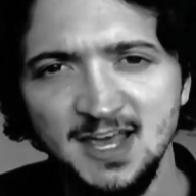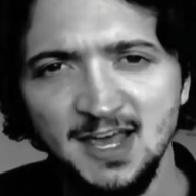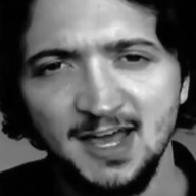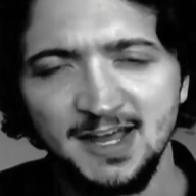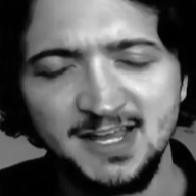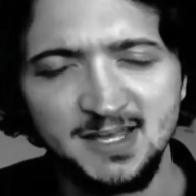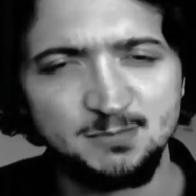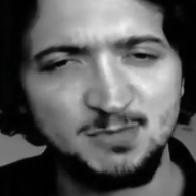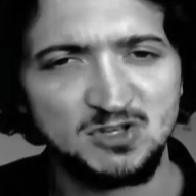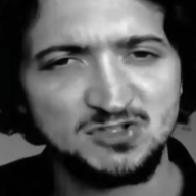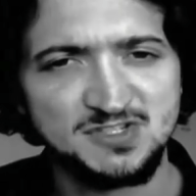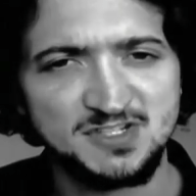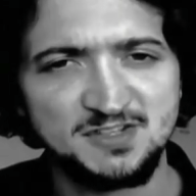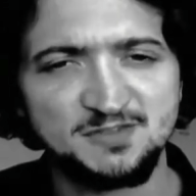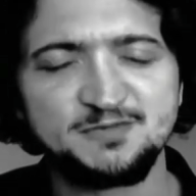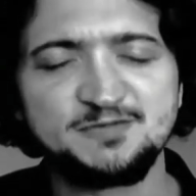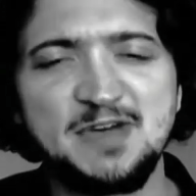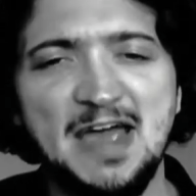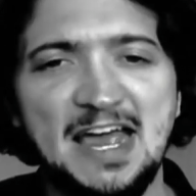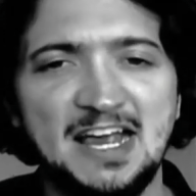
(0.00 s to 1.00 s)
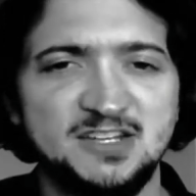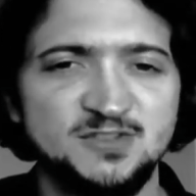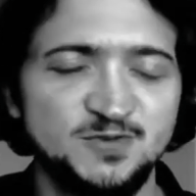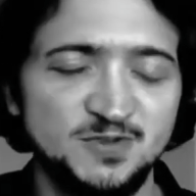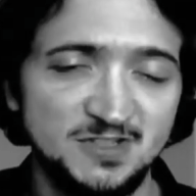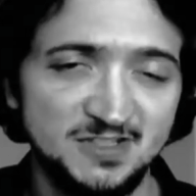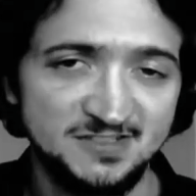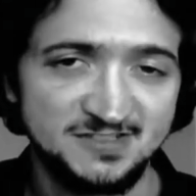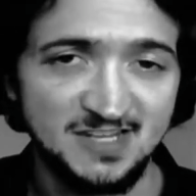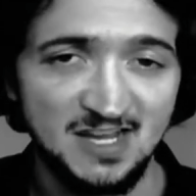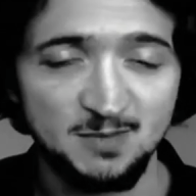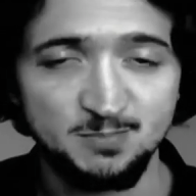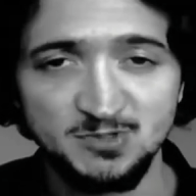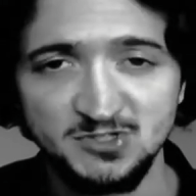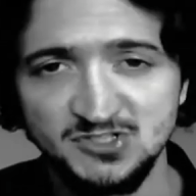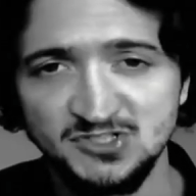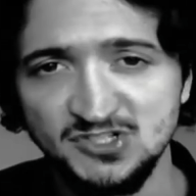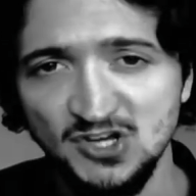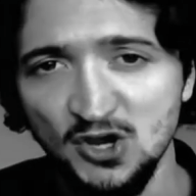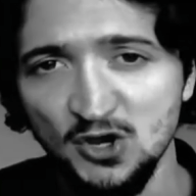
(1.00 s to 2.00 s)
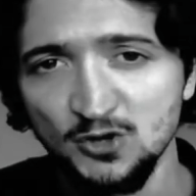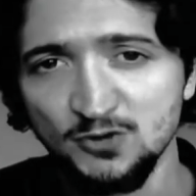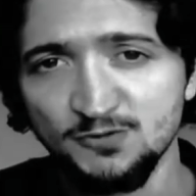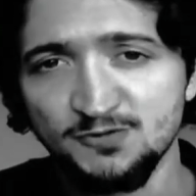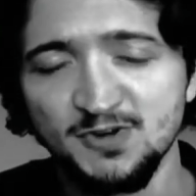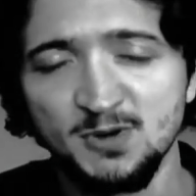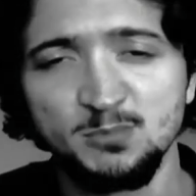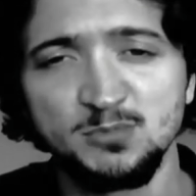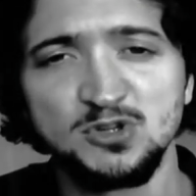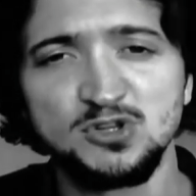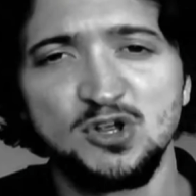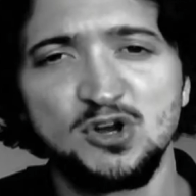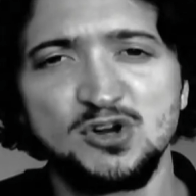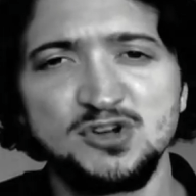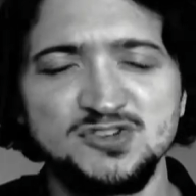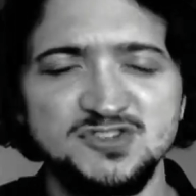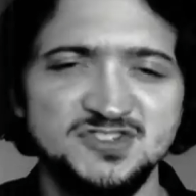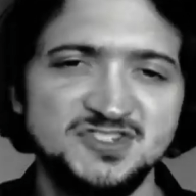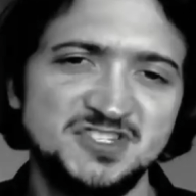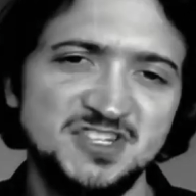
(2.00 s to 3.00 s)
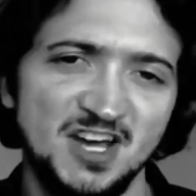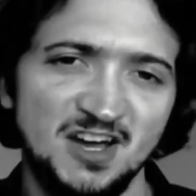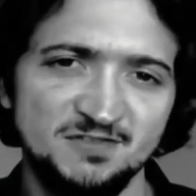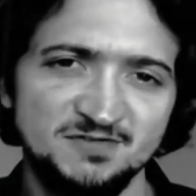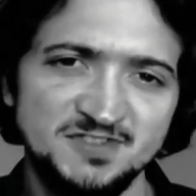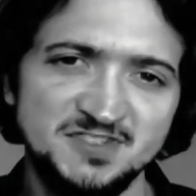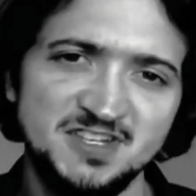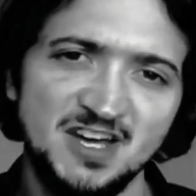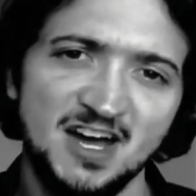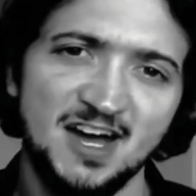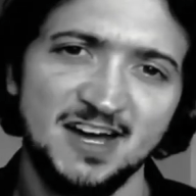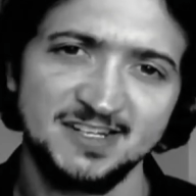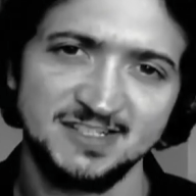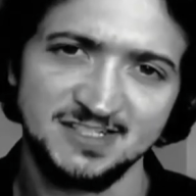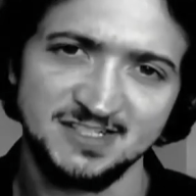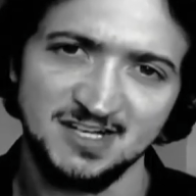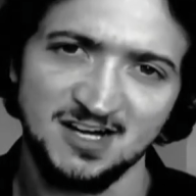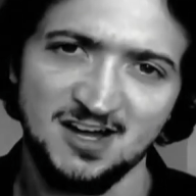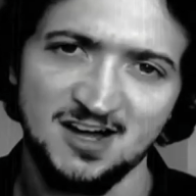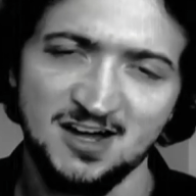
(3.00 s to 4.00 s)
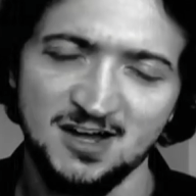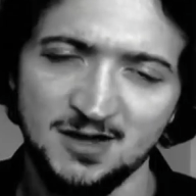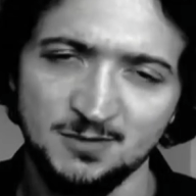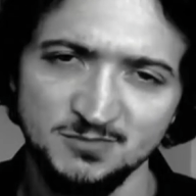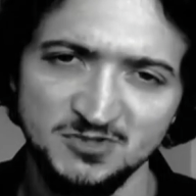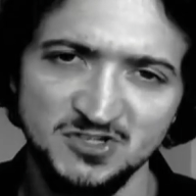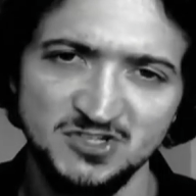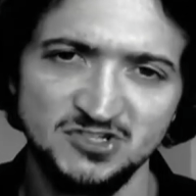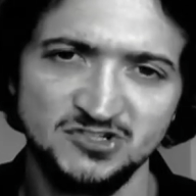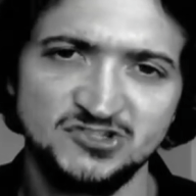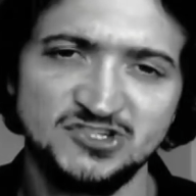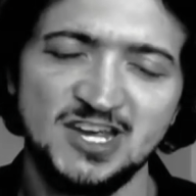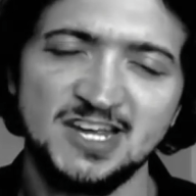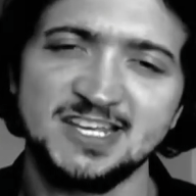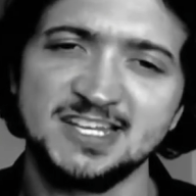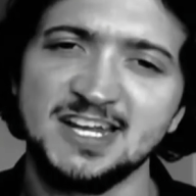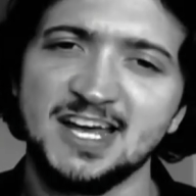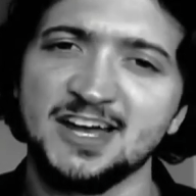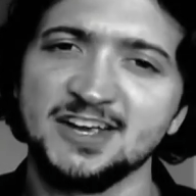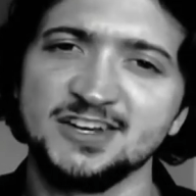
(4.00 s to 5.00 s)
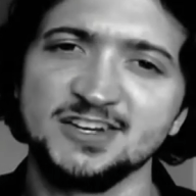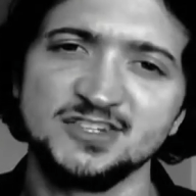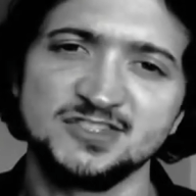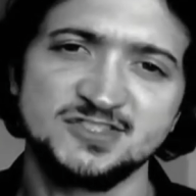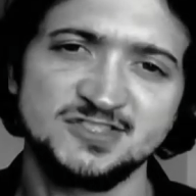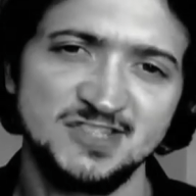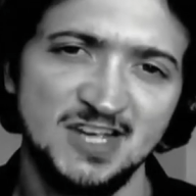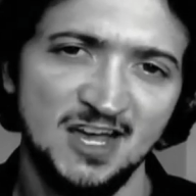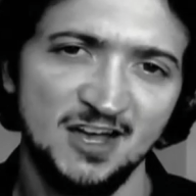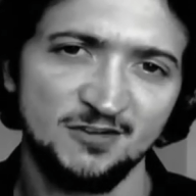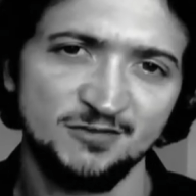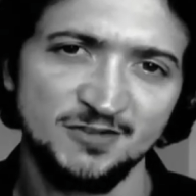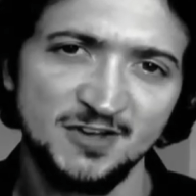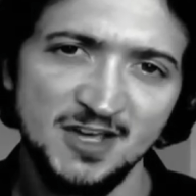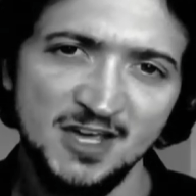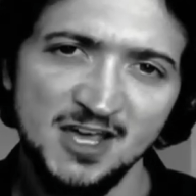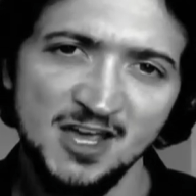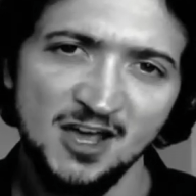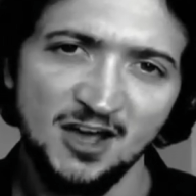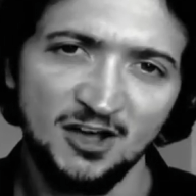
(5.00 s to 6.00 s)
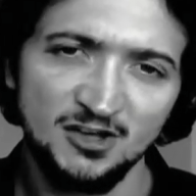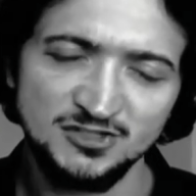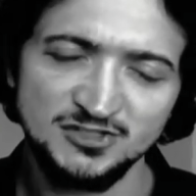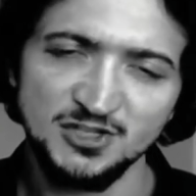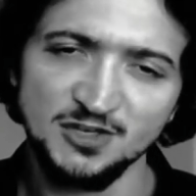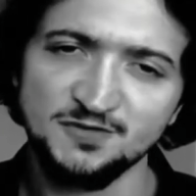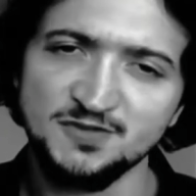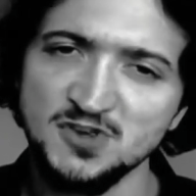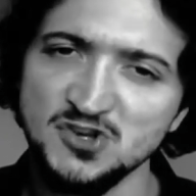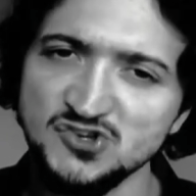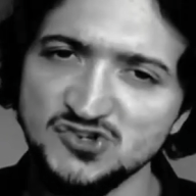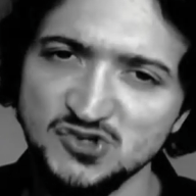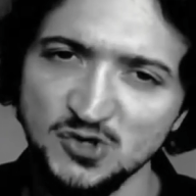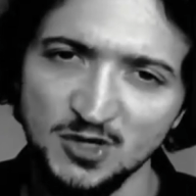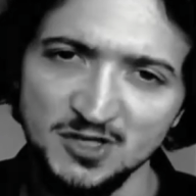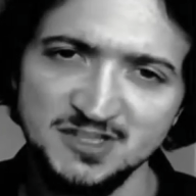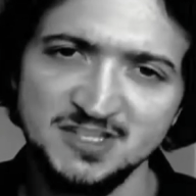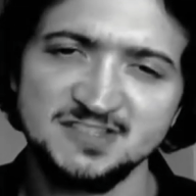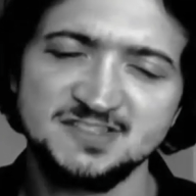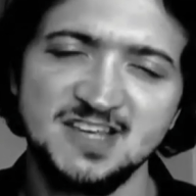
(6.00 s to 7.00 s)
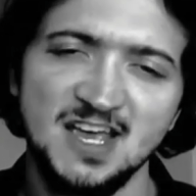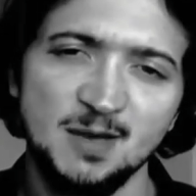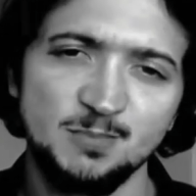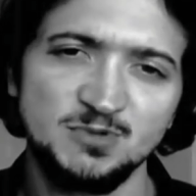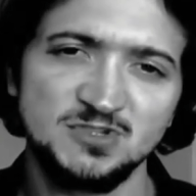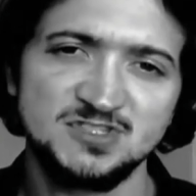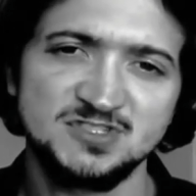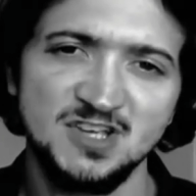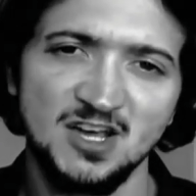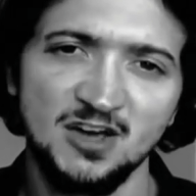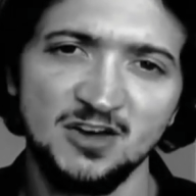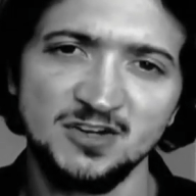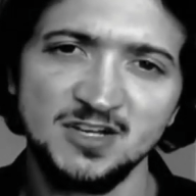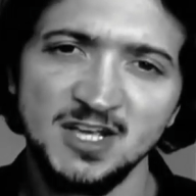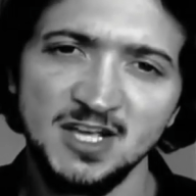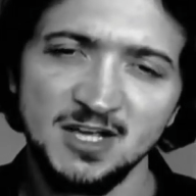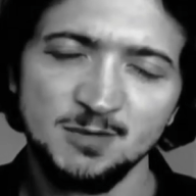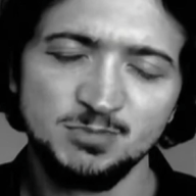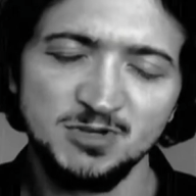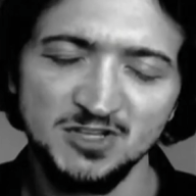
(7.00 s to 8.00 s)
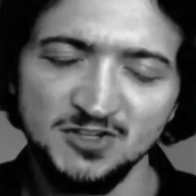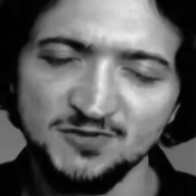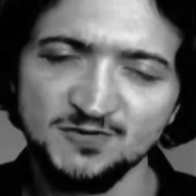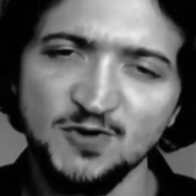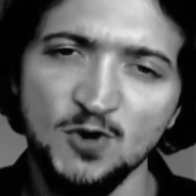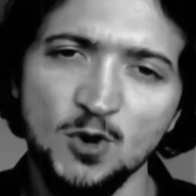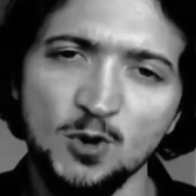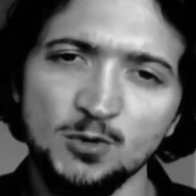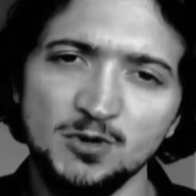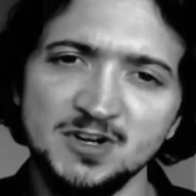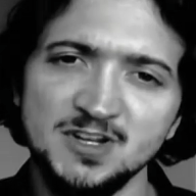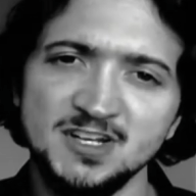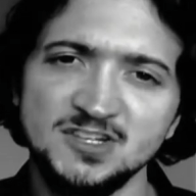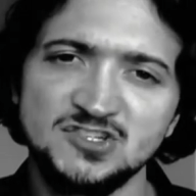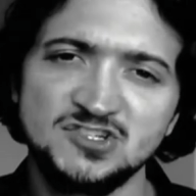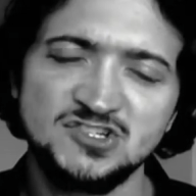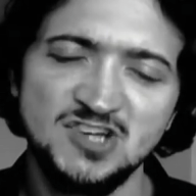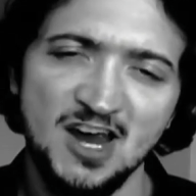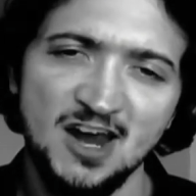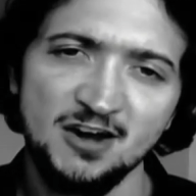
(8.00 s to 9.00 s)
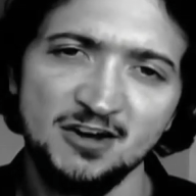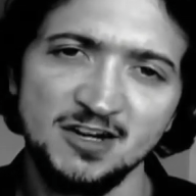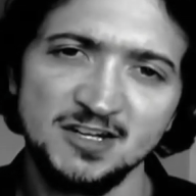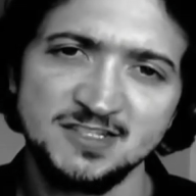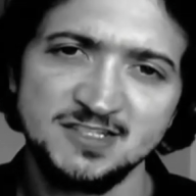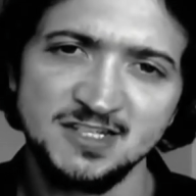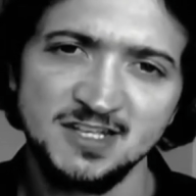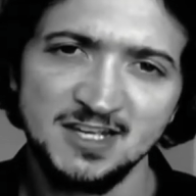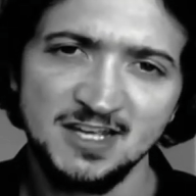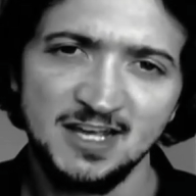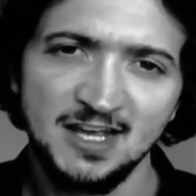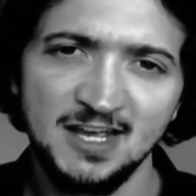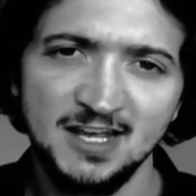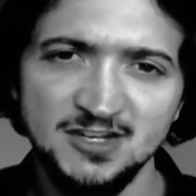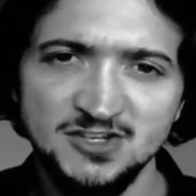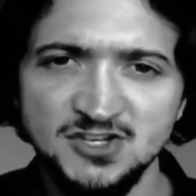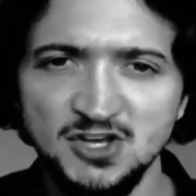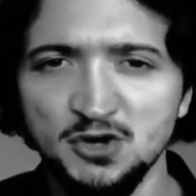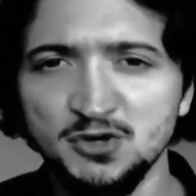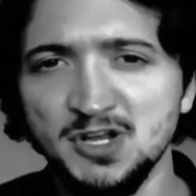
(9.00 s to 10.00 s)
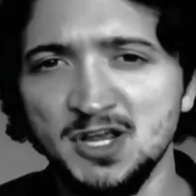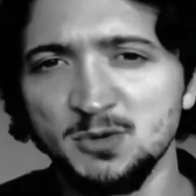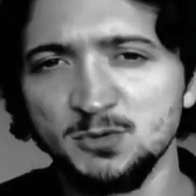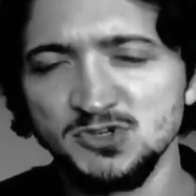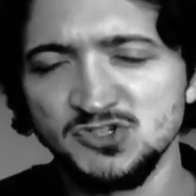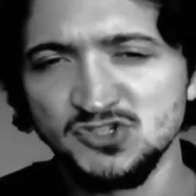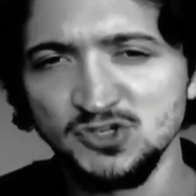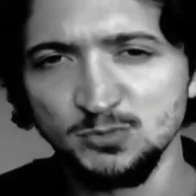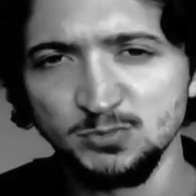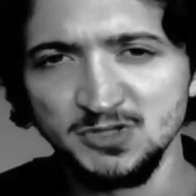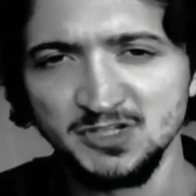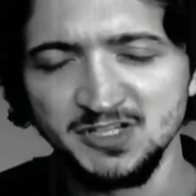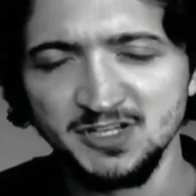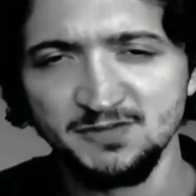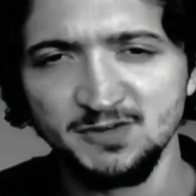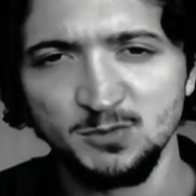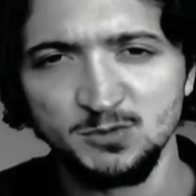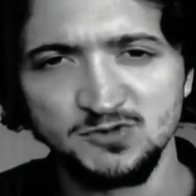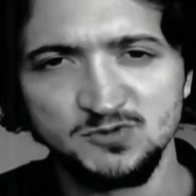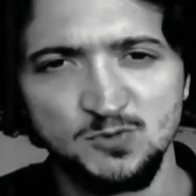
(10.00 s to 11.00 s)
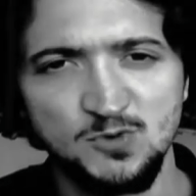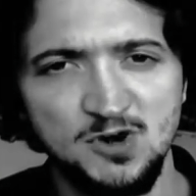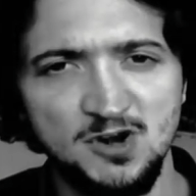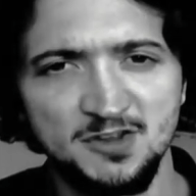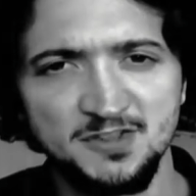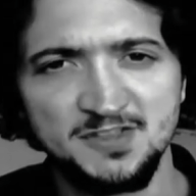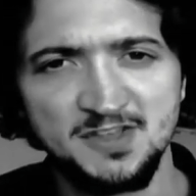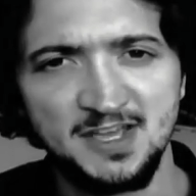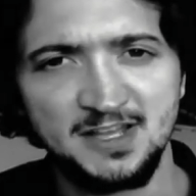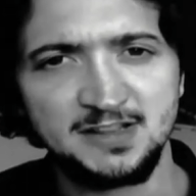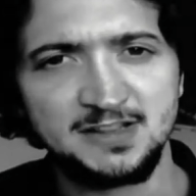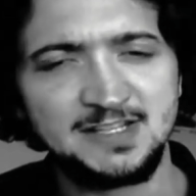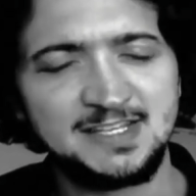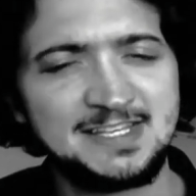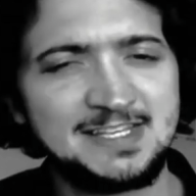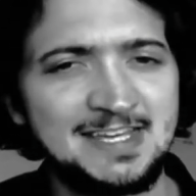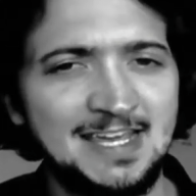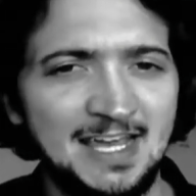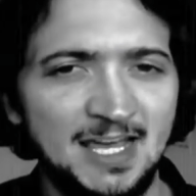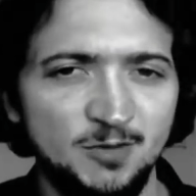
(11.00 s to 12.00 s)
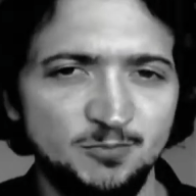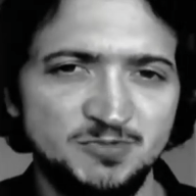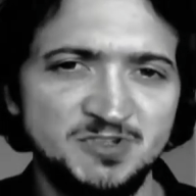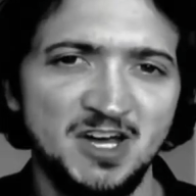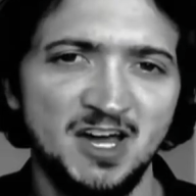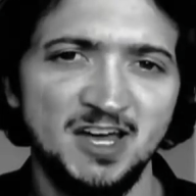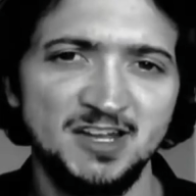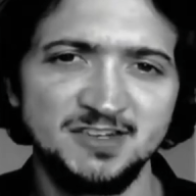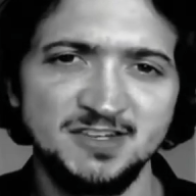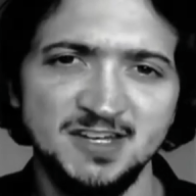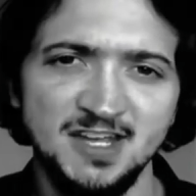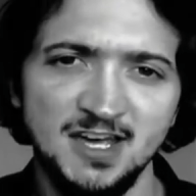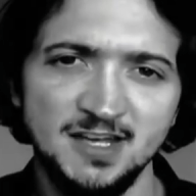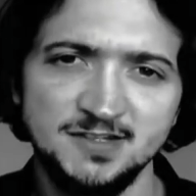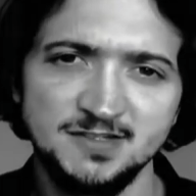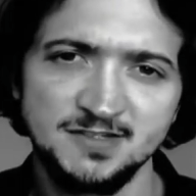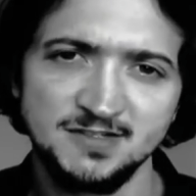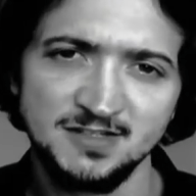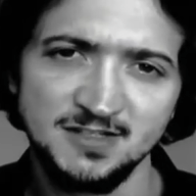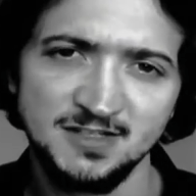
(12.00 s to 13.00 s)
I got most of the facts for this episode from learnstuff.com. You can check it out yourself. Also, if you enjoyed this episode, please forward it, share it, and donate what you believe it was worth at leadcamp.net.